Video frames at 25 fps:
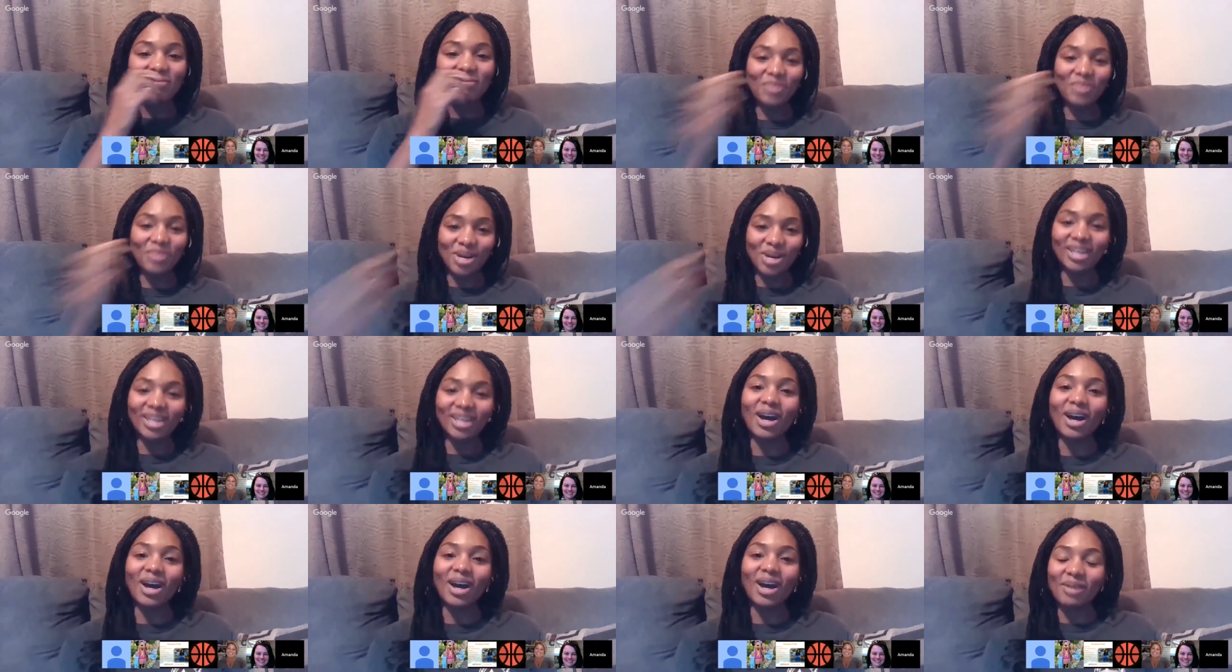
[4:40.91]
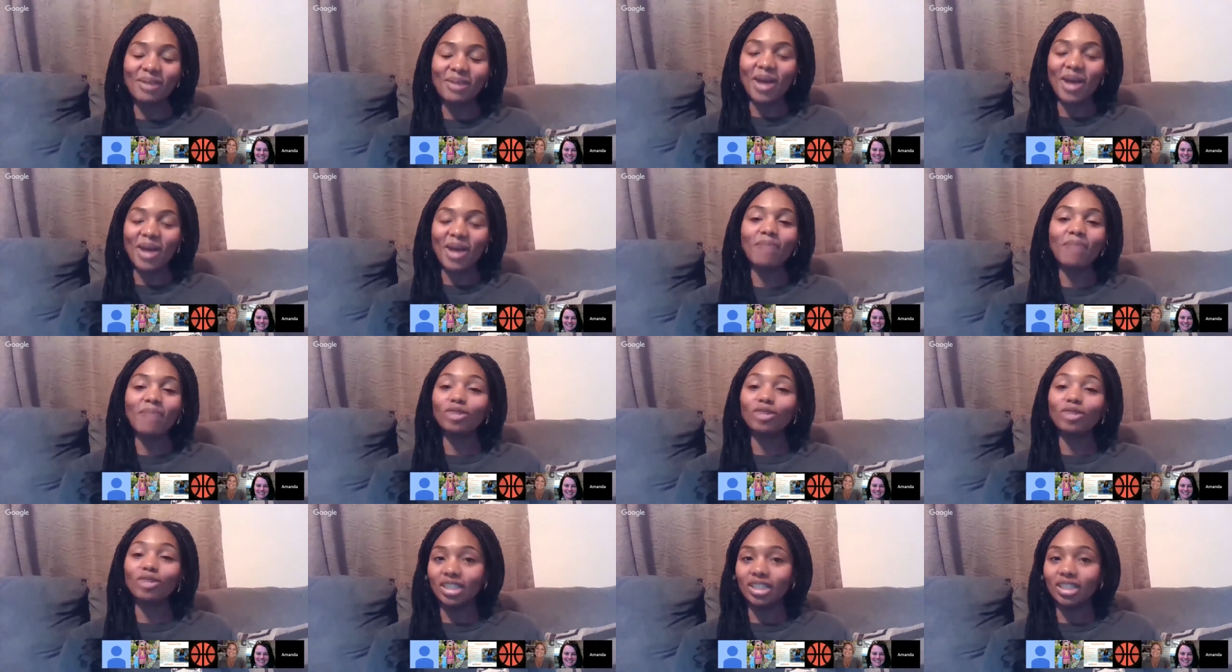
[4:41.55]
but I'm
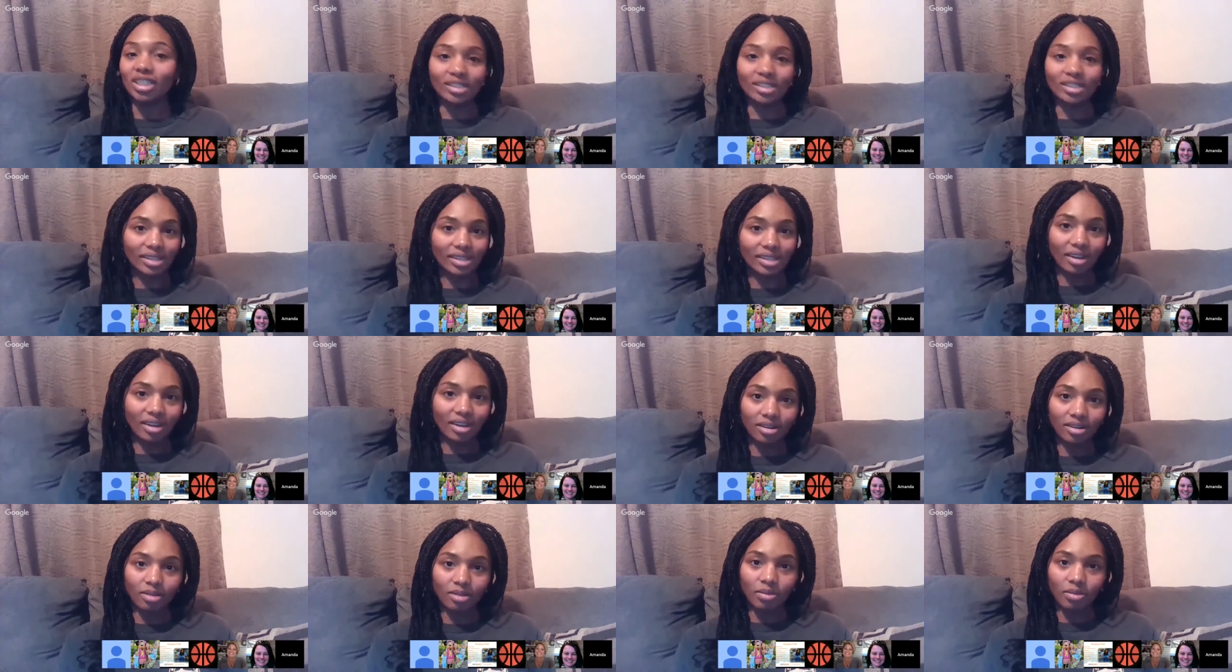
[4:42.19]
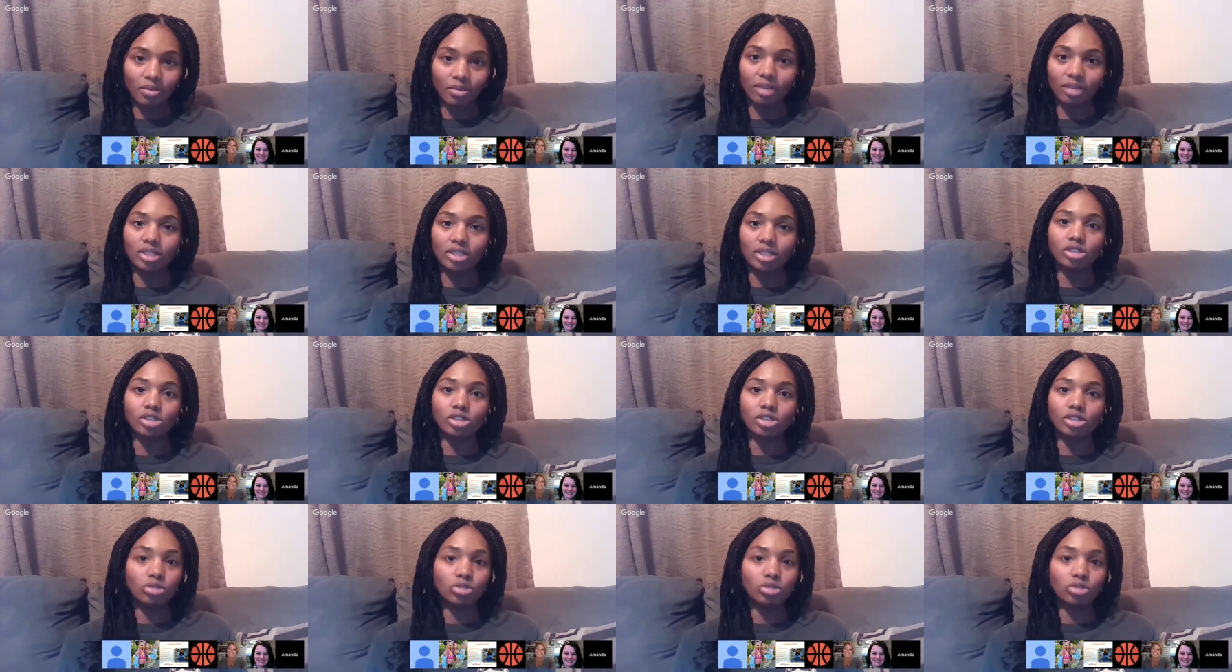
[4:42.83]
really excited about this
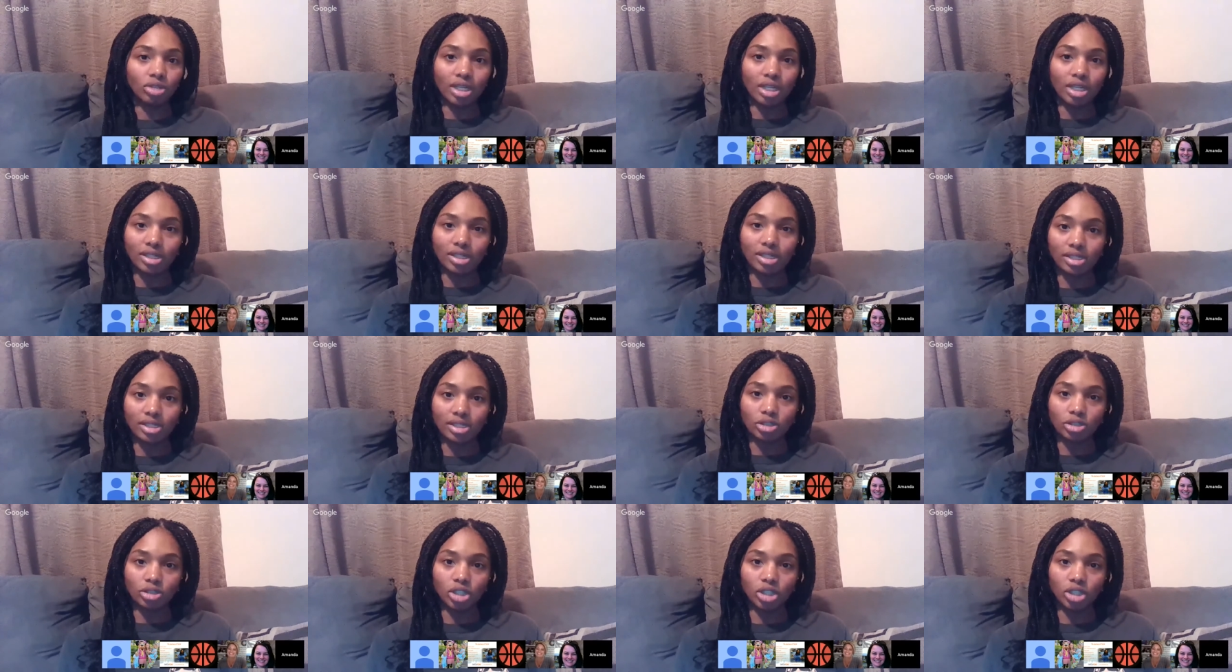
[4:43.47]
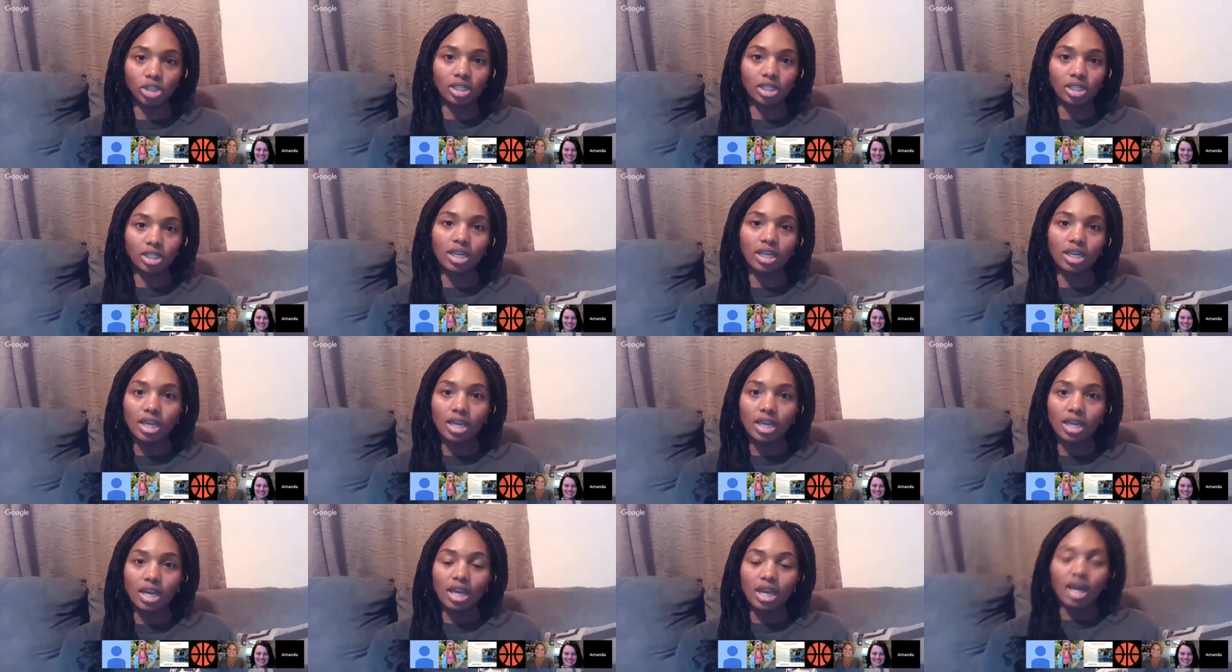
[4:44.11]
new transition.
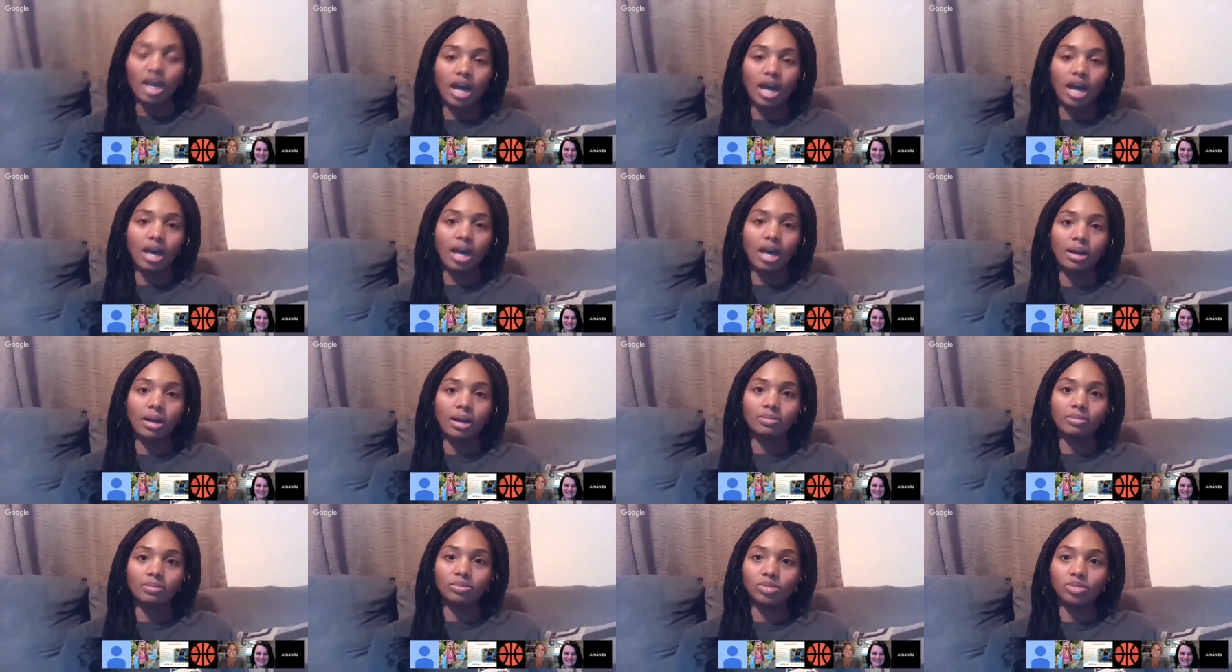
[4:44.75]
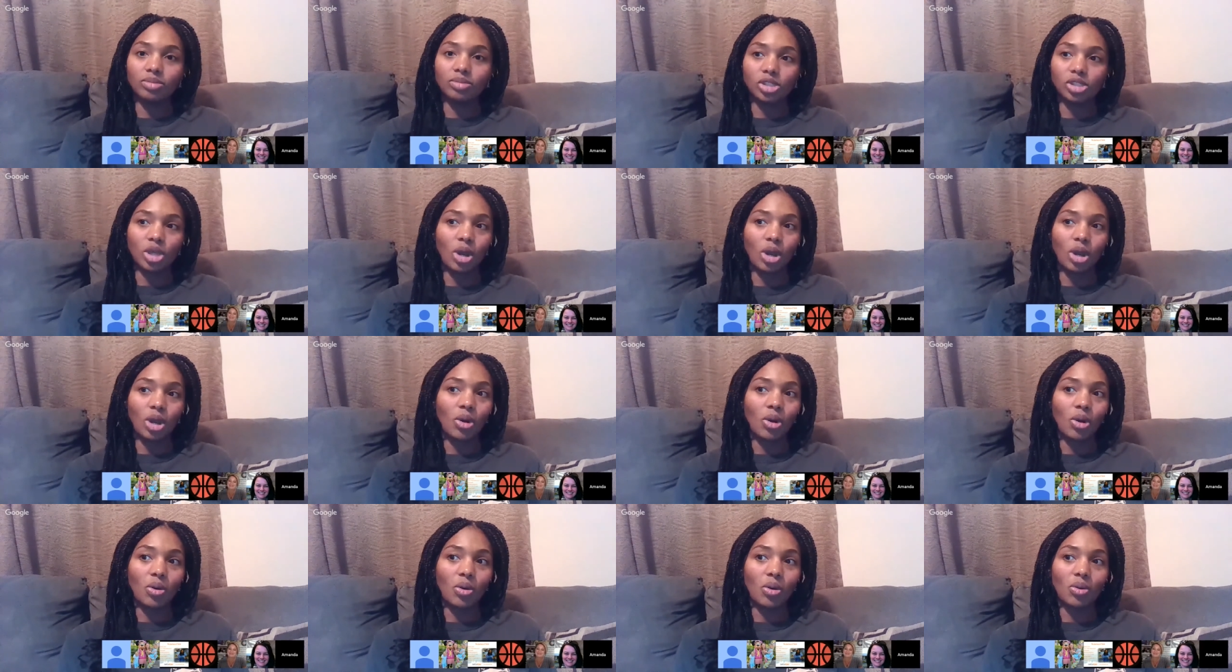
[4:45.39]

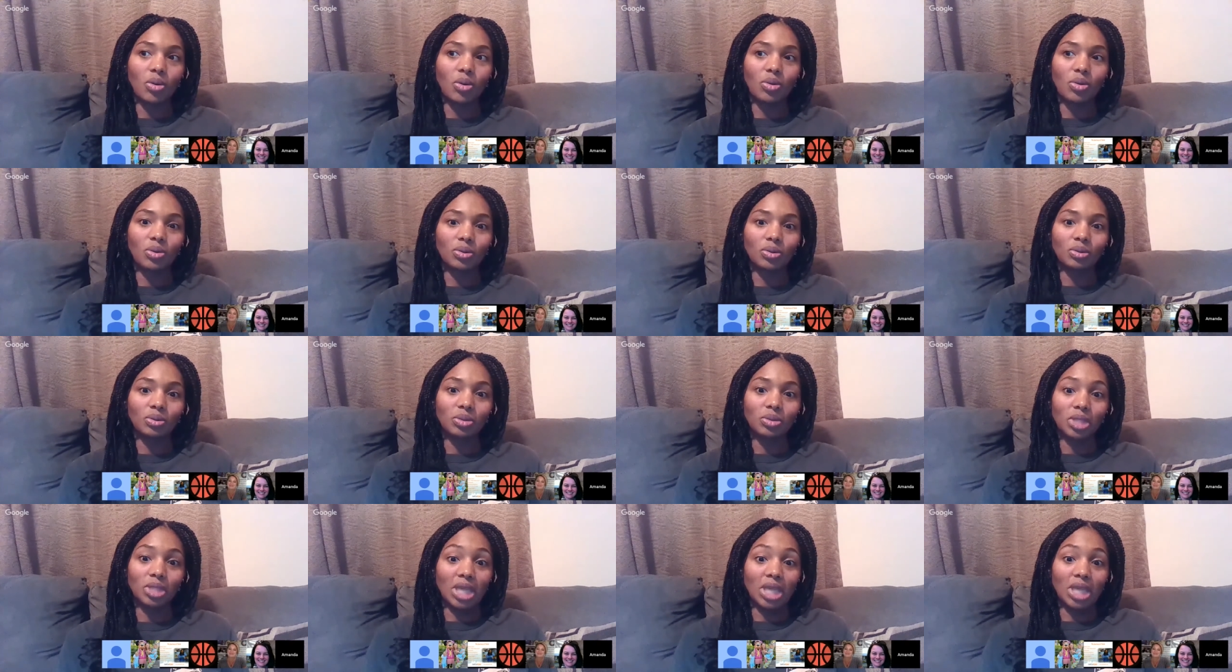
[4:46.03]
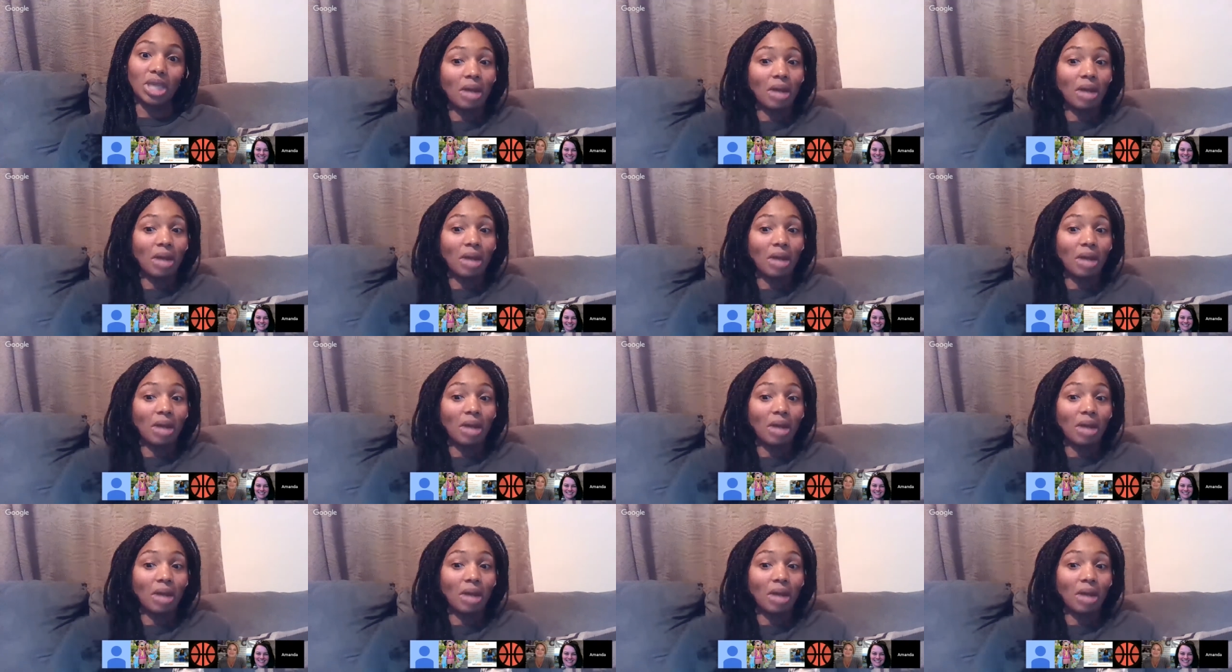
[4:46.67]
So yeah,